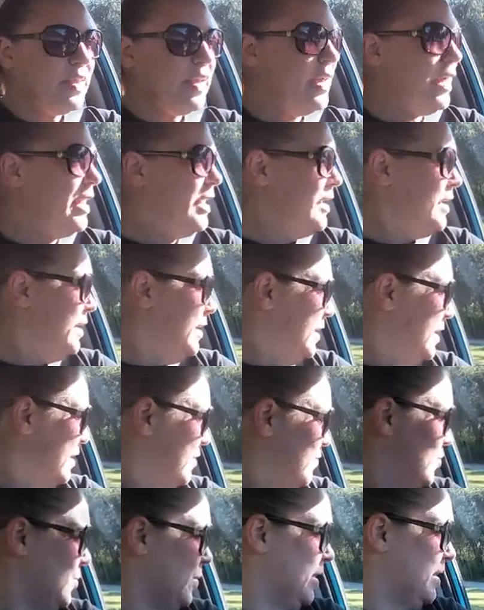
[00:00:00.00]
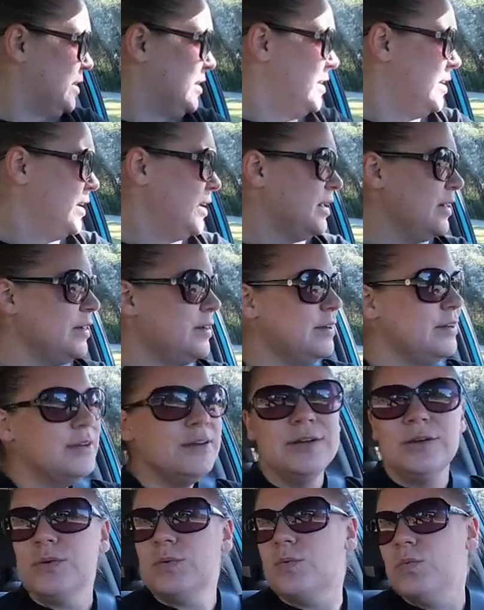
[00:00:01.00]
I have no idea
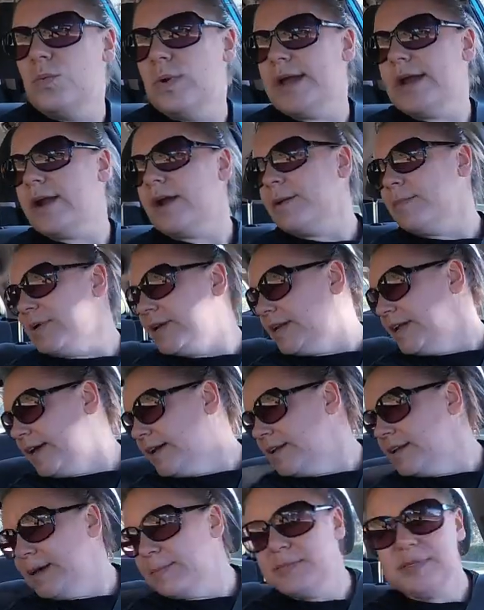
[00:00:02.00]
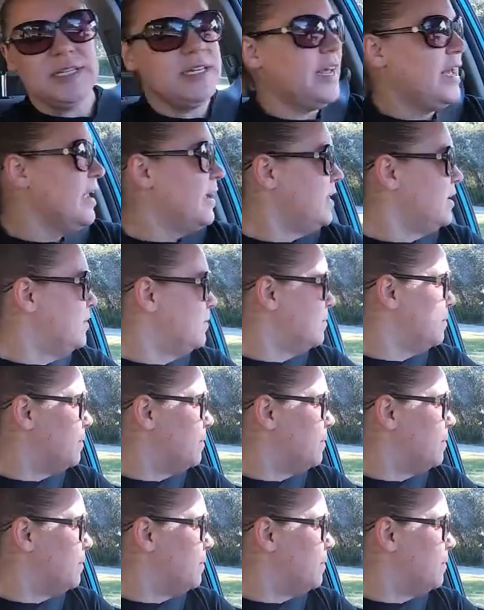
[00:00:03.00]
where I'm gonna end up today,